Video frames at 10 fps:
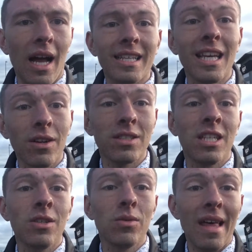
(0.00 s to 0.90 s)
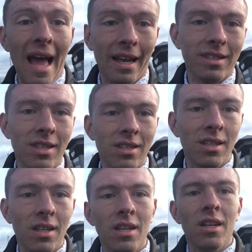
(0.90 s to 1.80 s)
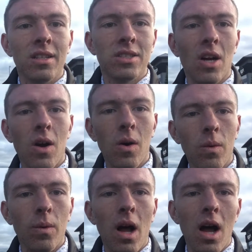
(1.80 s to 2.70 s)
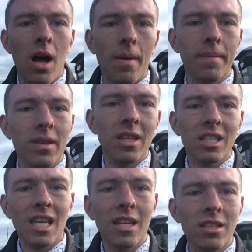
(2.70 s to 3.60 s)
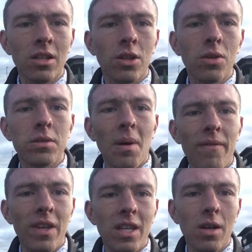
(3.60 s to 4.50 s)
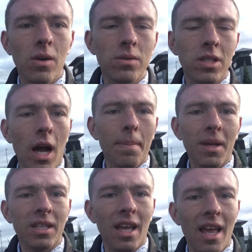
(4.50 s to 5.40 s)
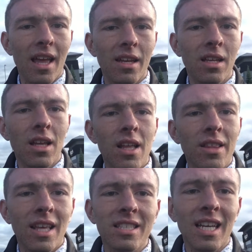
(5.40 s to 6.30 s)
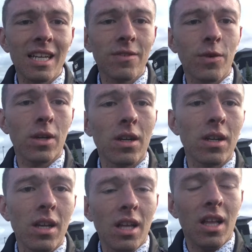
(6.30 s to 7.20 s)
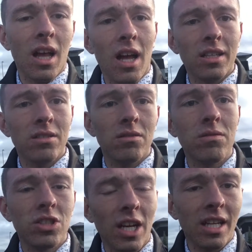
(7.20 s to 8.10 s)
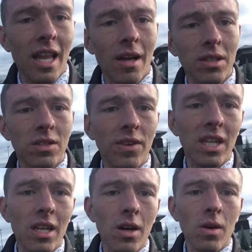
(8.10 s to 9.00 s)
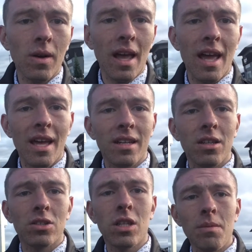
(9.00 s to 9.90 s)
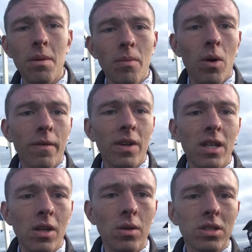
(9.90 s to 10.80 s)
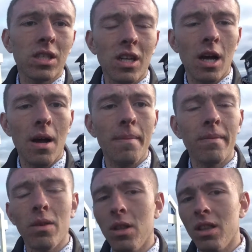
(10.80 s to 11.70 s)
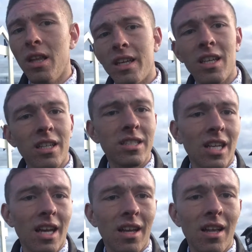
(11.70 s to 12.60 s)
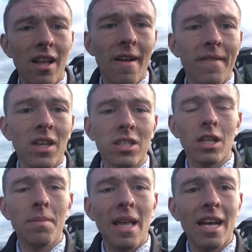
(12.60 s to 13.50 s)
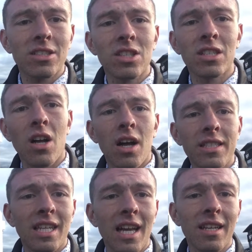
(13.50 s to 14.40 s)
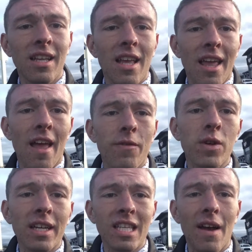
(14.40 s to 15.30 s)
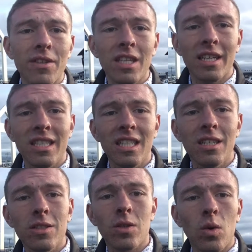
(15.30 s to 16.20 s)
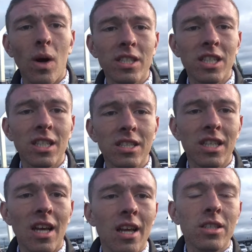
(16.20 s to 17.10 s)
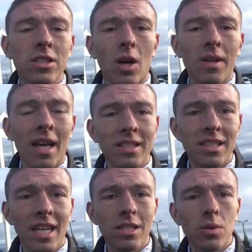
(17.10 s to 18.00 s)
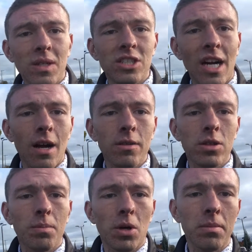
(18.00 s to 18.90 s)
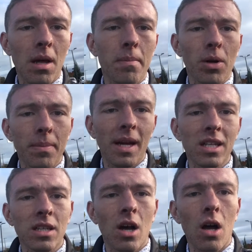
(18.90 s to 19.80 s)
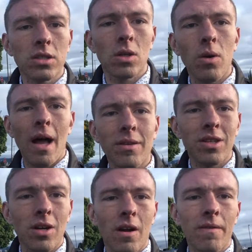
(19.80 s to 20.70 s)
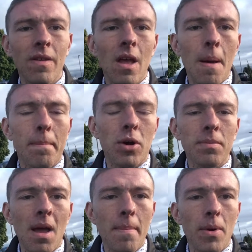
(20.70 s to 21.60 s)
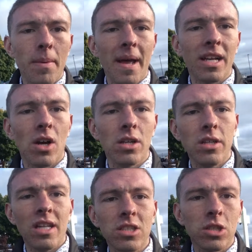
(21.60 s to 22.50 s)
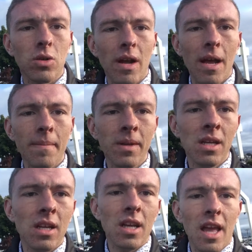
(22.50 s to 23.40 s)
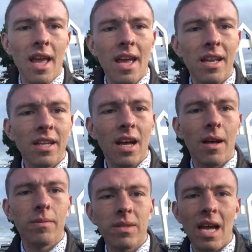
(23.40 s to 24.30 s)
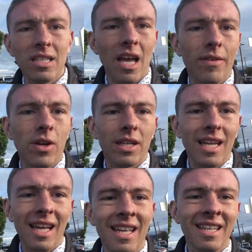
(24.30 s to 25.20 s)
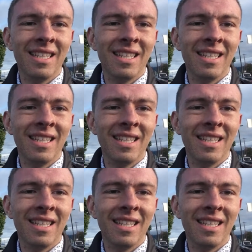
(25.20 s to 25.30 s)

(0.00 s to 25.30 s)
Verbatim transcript: I guarantee you that. So um, this kind of concludes my video topic and thanks guys for uh, checking out this video and there's going to be more videos to come. Like I said, it's going to be excellent content. If you guys have any ideas or questions, don't hesitate to reach out to Birdman Burbank. Also out there on Birdman Burbank on Instagram. And uh, guys, have a great day.